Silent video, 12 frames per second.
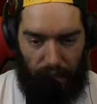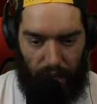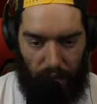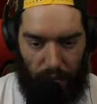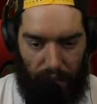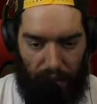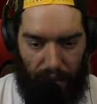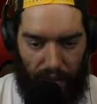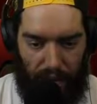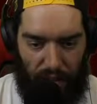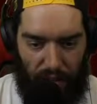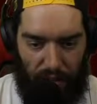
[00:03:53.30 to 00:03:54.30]
We have
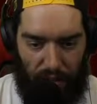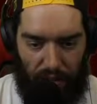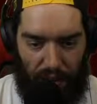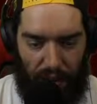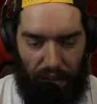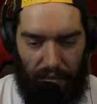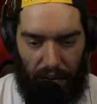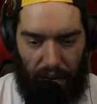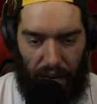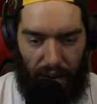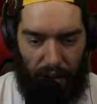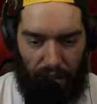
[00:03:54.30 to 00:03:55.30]
it at 35 right
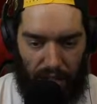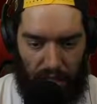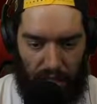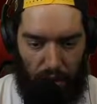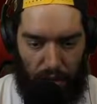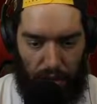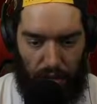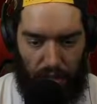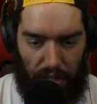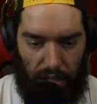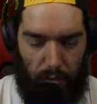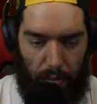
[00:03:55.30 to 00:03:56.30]
now. It's going to go to
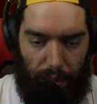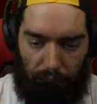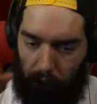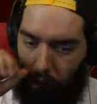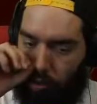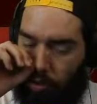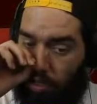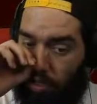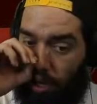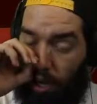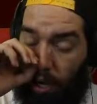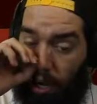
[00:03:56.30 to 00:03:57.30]
36 with battle orders.
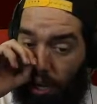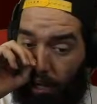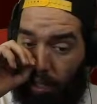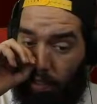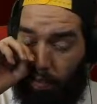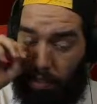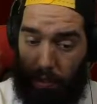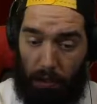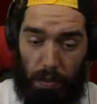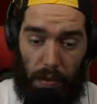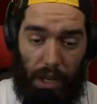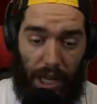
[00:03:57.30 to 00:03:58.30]
That's pretty
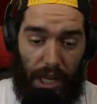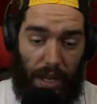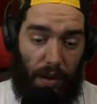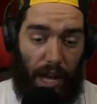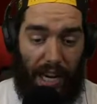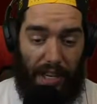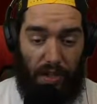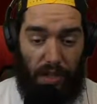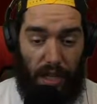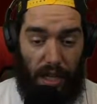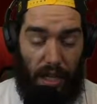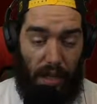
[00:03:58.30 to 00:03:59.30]
cool. It'll
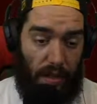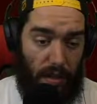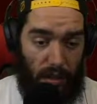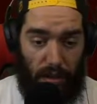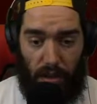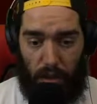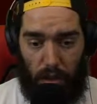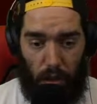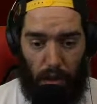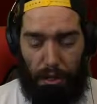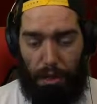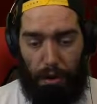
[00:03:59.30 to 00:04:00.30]
actually
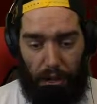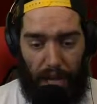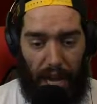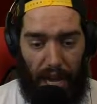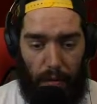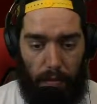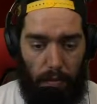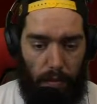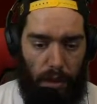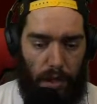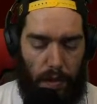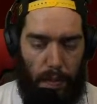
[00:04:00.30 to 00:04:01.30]
go to 38
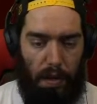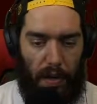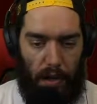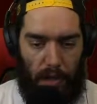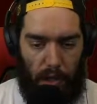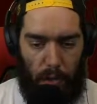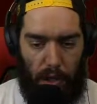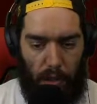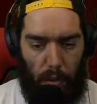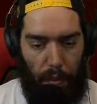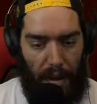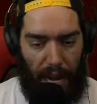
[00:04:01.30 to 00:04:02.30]
with the Spirit on switch
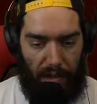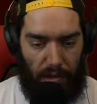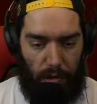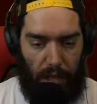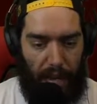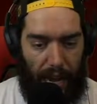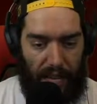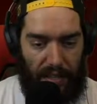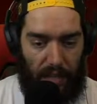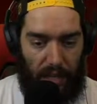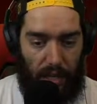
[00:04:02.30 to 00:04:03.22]
when we actually cast it.